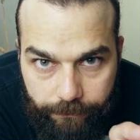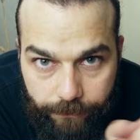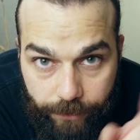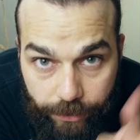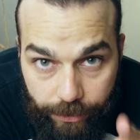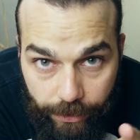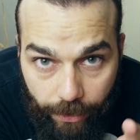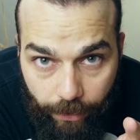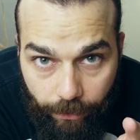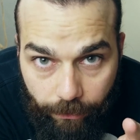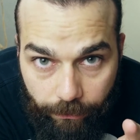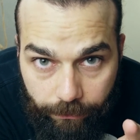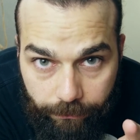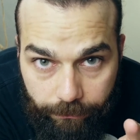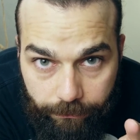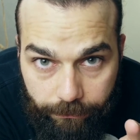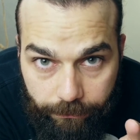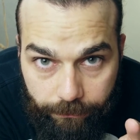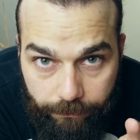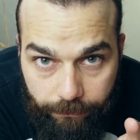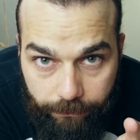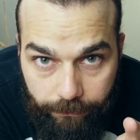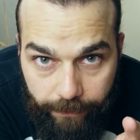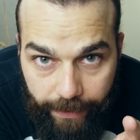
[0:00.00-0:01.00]
So,
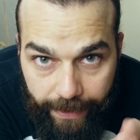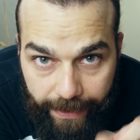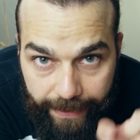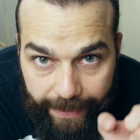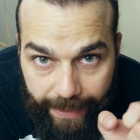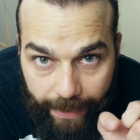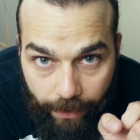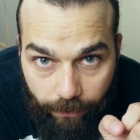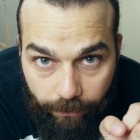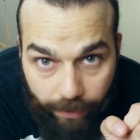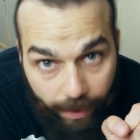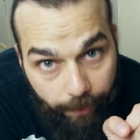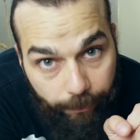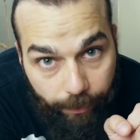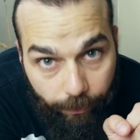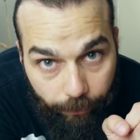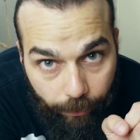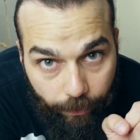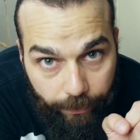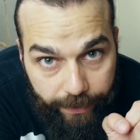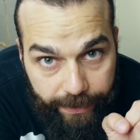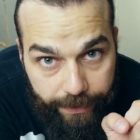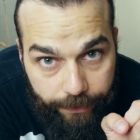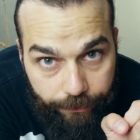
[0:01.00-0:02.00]
hang out and I'm gonna
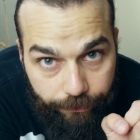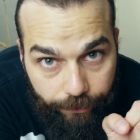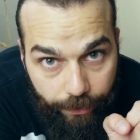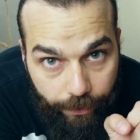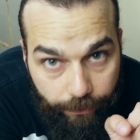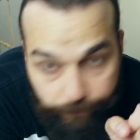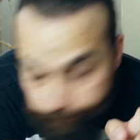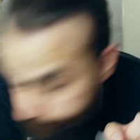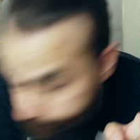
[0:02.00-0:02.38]
roll the intro.